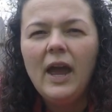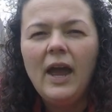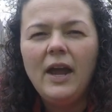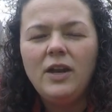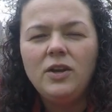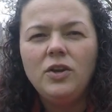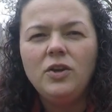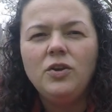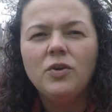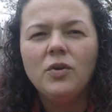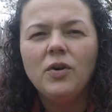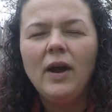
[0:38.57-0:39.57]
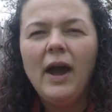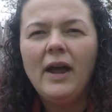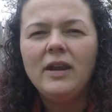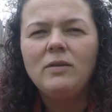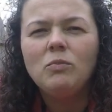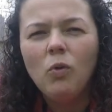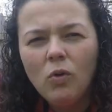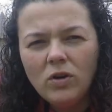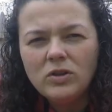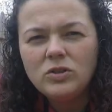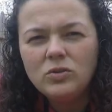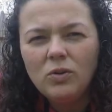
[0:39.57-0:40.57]
and you're adding more
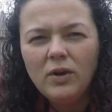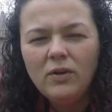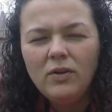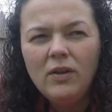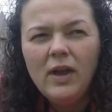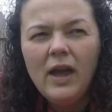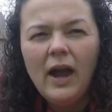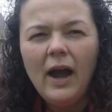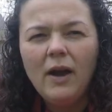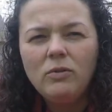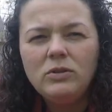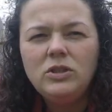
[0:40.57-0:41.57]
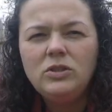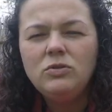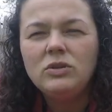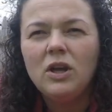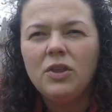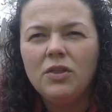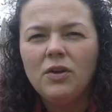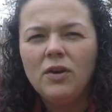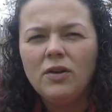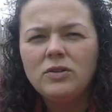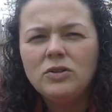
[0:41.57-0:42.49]
soil, I always use a third.